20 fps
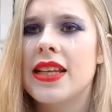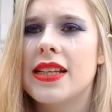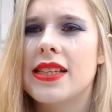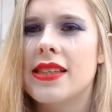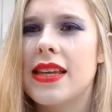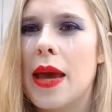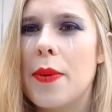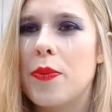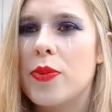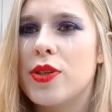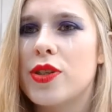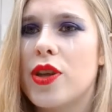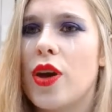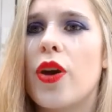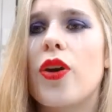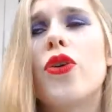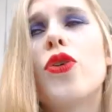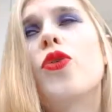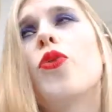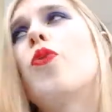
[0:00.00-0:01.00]

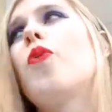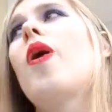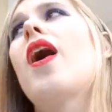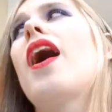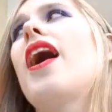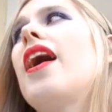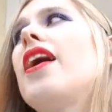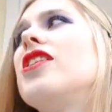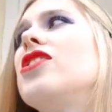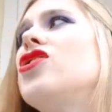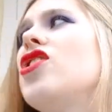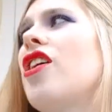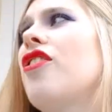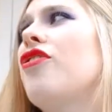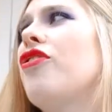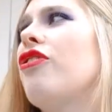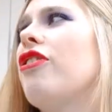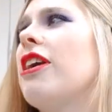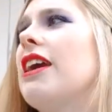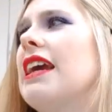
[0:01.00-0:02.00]
episode where
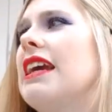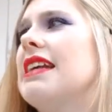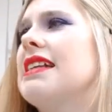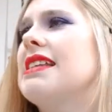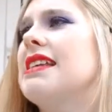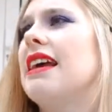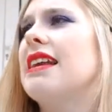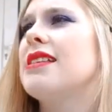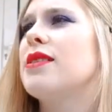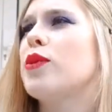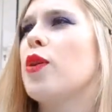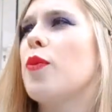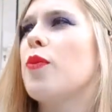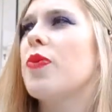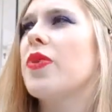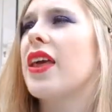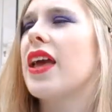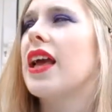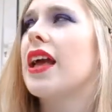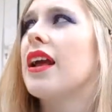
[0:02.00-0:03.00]
Jeffree said
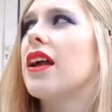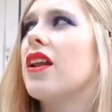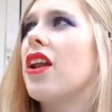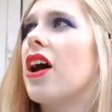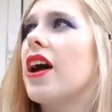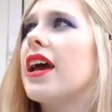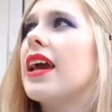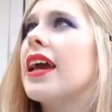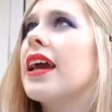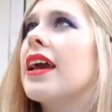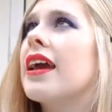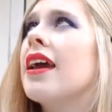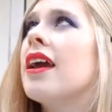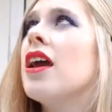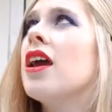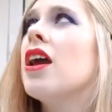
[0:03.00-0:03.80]
something like,